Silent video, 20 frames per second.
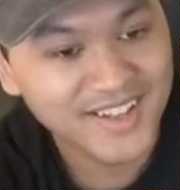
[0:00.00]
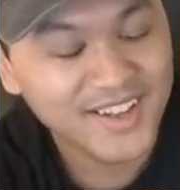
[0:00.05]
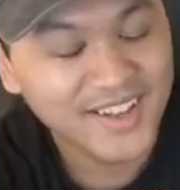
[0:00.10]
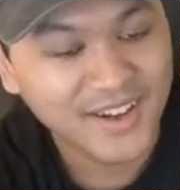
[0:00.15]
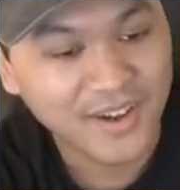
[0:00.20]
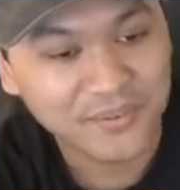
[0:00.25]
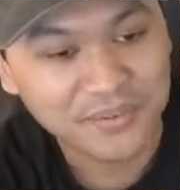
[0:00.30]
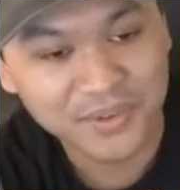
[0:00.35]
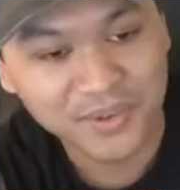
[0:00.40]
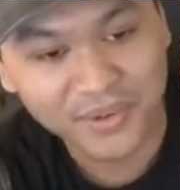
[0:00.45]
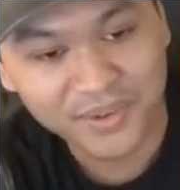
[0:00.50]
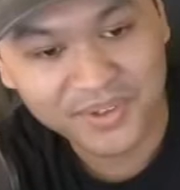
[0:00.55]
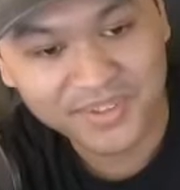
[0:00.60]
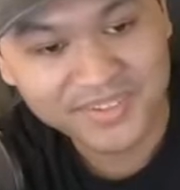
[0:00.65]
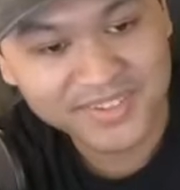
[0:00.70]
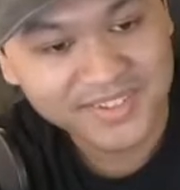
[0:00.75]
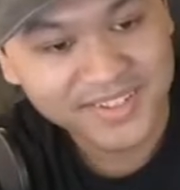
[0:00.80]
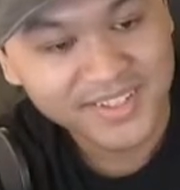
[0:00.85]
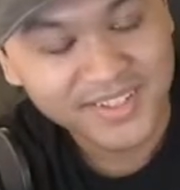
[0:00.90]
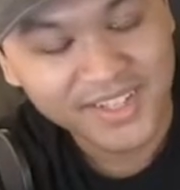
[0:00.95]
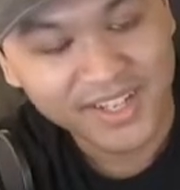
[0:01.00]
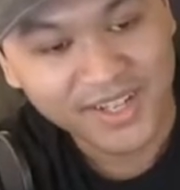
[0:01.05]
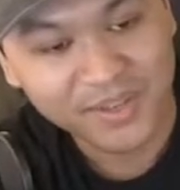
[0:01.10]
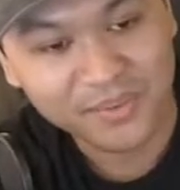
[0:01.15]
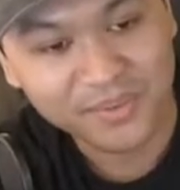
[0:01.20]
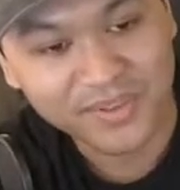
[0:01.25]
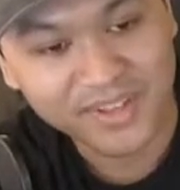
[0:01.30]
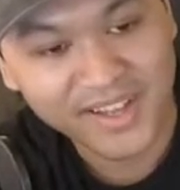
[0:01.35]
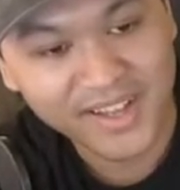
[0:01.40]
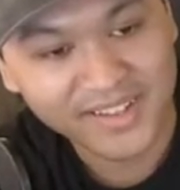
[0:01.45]
Of course, in
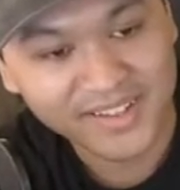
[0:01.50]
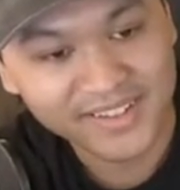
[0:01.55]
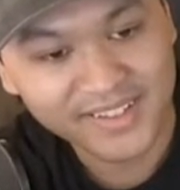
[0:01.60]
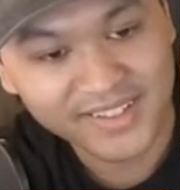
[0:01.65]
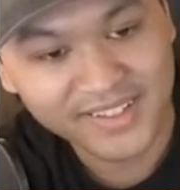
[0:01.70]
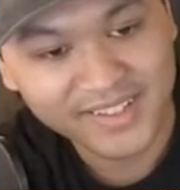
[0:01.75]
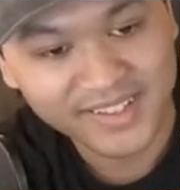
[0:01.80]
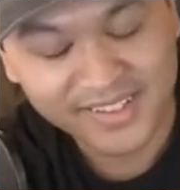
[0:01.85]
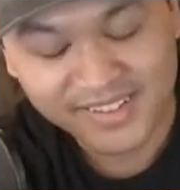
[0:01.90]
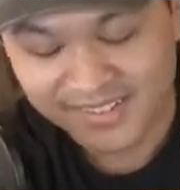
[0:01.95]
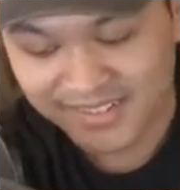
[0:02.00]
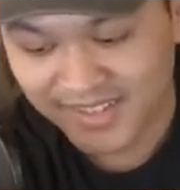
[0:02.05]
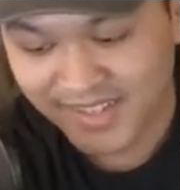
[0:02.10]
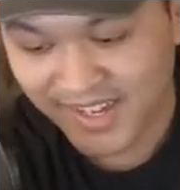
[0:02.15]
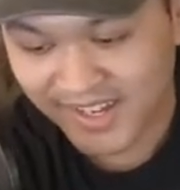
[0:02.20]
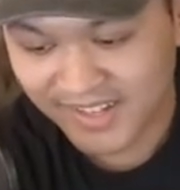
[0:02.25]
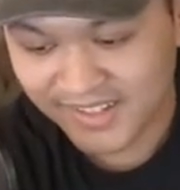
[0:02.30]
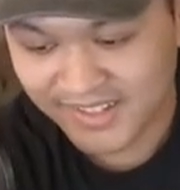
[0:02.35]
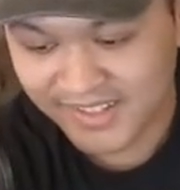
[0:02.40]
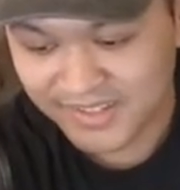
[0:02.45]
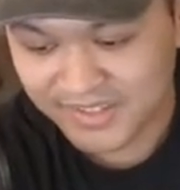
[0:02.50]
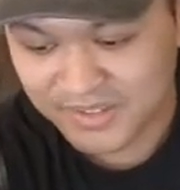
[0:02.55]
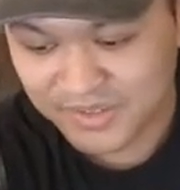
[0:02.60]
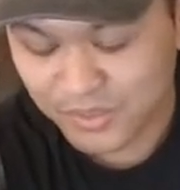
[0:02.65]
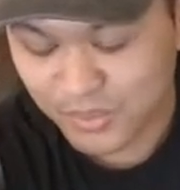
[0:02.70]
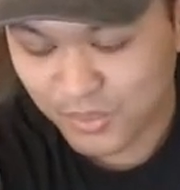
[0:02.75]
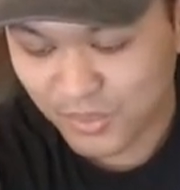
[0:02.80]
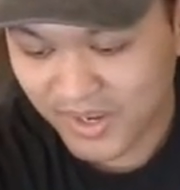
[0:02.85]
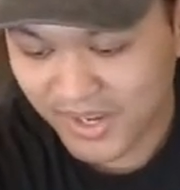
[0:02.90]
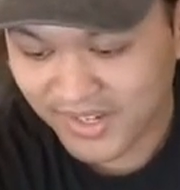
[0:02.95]
reality, that is
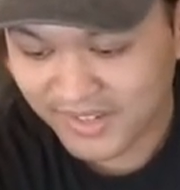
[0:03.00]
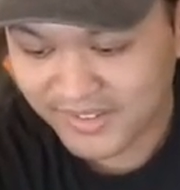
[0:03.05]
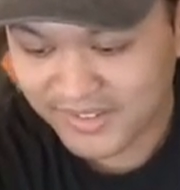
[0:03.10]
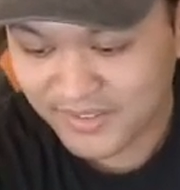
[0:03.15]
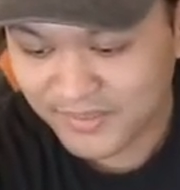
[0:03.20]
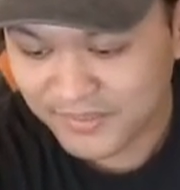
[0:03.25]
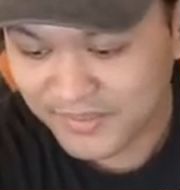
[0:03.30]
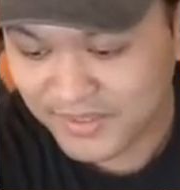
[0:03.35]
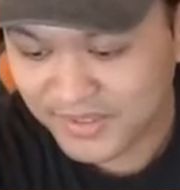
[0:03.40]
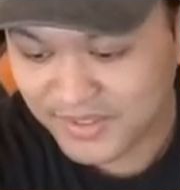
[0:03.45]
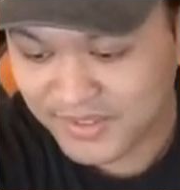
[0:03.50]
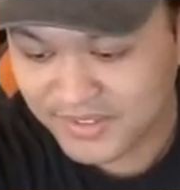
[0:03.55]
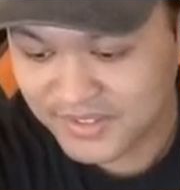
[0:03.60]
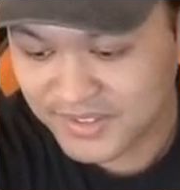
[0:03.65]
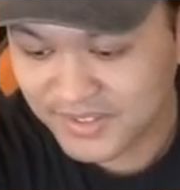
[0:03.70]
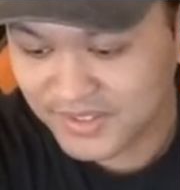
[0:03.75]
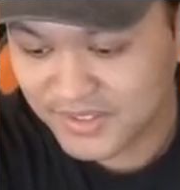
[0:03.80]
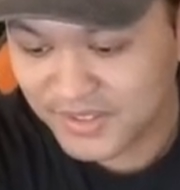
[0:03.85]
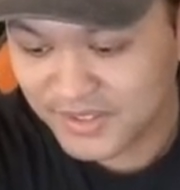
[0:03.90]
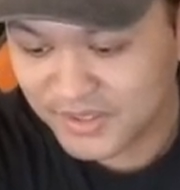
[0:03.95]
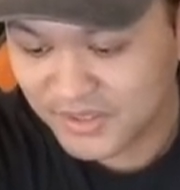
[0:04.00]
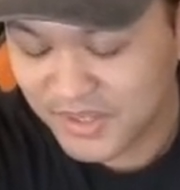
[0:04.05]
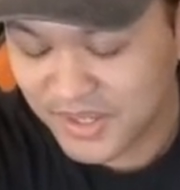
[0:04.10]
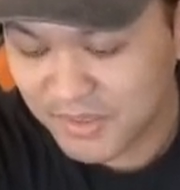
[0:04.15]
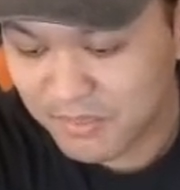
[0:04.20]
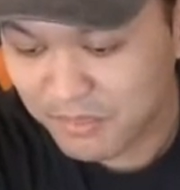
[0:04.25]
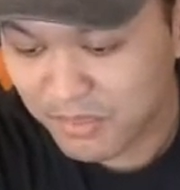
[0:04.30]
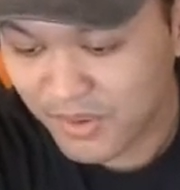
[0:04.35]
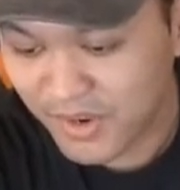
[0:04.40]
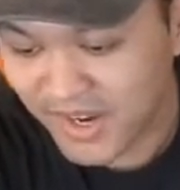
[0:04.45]
quite difficult to do in
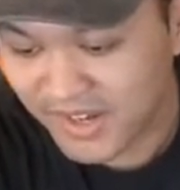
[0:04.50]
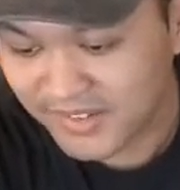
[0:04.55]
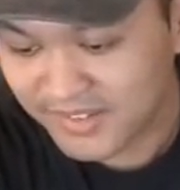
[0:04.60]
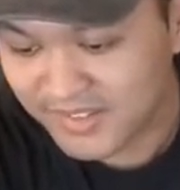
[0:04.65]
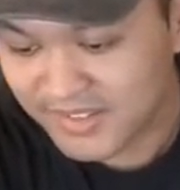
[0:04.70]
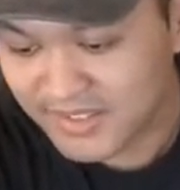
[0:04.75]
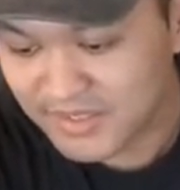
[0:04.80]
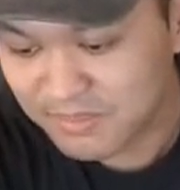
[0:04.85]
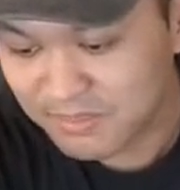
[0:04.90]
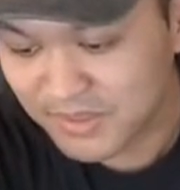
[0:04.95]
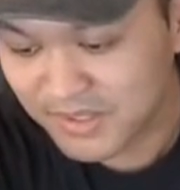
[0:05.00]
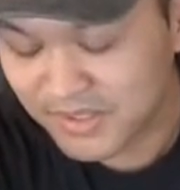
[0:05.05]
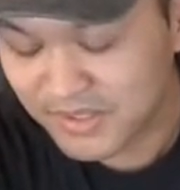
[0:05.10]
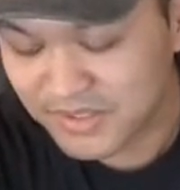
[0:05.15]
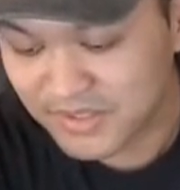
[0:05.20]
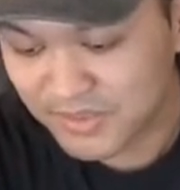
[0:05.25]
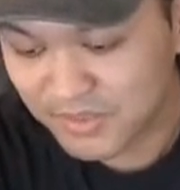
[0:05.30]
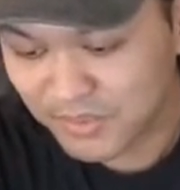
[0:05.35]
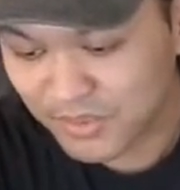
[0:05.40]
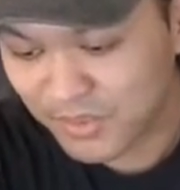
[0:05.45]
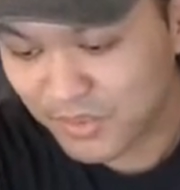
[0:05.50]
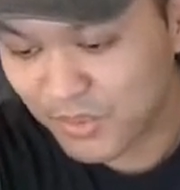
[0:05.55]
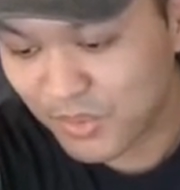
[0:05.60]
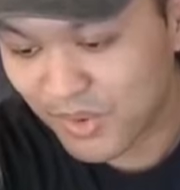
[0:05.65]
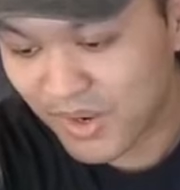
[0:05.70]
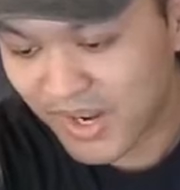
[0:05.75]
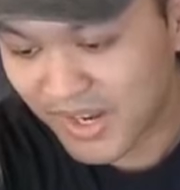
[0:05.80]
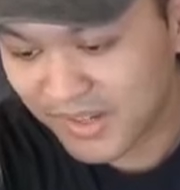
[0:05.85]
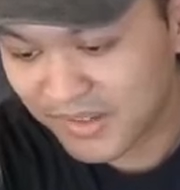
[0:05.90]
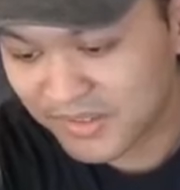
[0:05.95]
practice because it
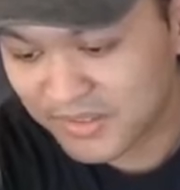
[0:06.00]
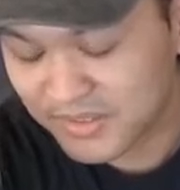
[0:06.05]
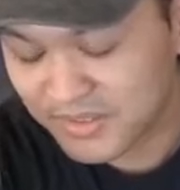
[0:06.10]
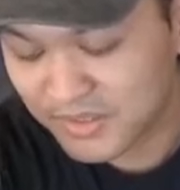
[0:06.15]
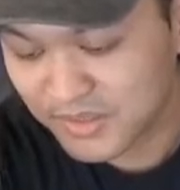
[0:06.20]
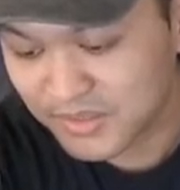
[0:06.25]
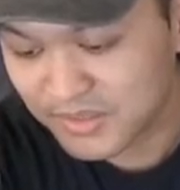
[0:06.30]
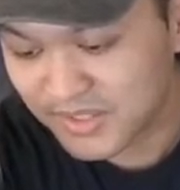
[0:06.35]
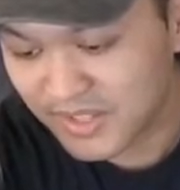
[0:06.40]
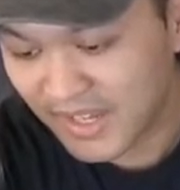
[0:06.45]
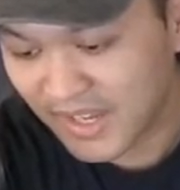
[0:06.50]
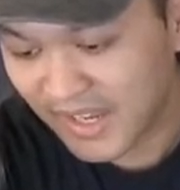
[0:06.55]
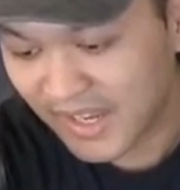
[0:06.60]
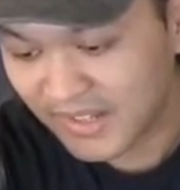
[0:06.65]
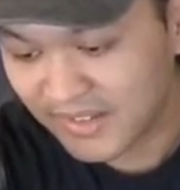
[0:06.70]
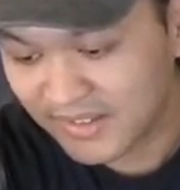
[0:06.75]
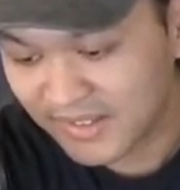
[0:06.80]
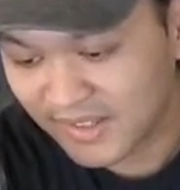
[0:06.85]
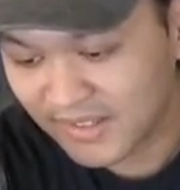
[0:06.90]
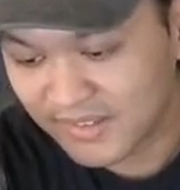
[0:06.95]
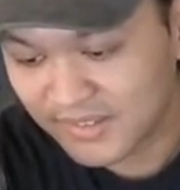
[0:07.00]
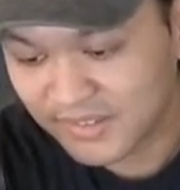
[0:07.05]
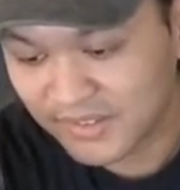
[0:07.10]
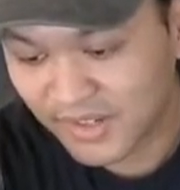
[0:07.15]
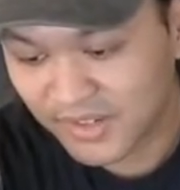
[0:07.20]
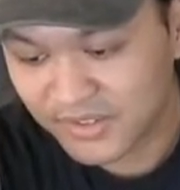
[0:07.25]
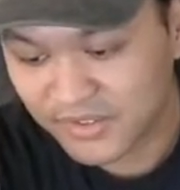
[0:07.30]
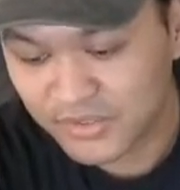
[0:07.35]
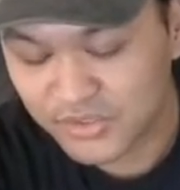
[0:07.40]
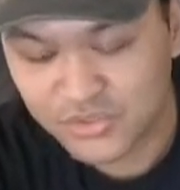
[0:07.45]
requires you to end and
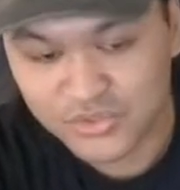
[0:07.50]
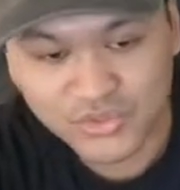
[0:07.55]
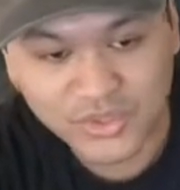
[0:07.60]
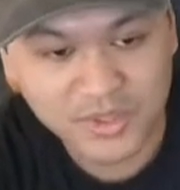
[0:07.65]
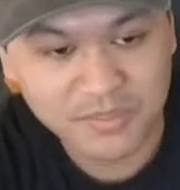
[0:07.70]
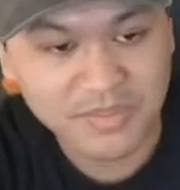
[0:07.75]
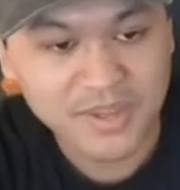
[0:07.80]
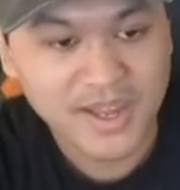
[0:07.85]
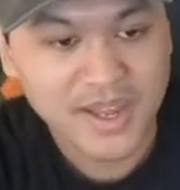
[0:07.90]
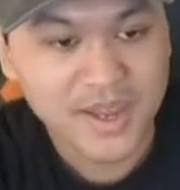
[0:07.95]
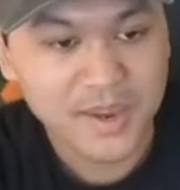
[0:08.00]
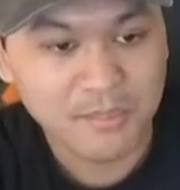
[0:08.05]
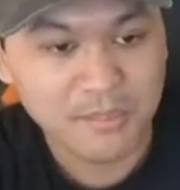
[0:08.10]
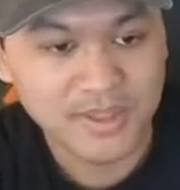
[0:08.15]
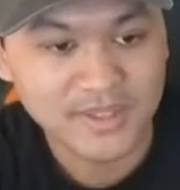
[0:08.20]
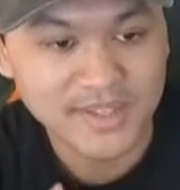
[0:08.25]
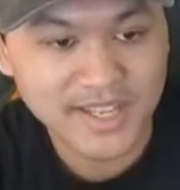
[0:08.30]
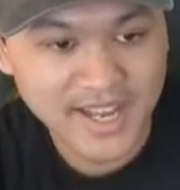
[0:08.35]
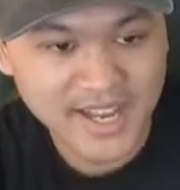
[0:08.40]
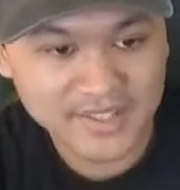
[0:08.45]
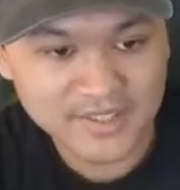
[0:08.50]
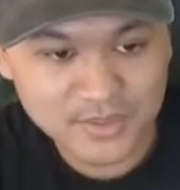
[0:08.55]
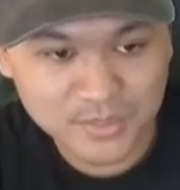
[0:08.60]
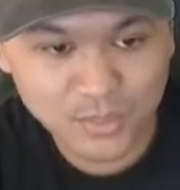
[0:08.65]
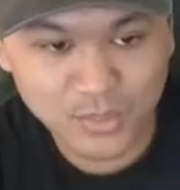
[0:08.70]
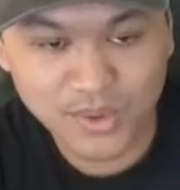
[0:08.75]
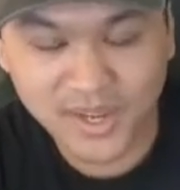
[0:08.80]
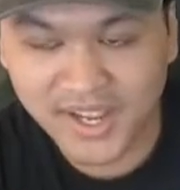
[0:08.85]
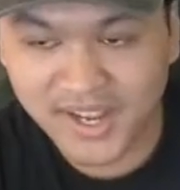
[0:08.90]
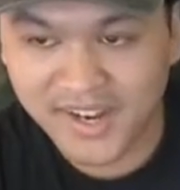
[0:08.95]
start your stream. But that's
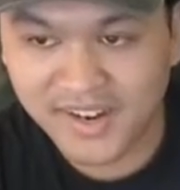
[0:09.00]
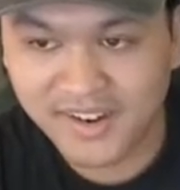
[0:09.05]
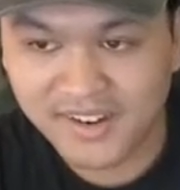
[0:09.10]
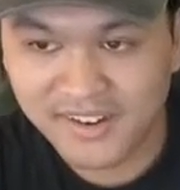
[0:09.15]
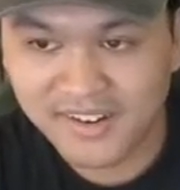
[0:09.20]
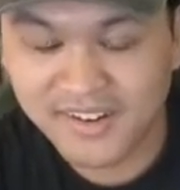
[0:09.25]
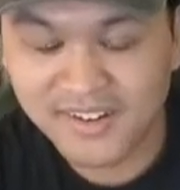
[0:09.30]
where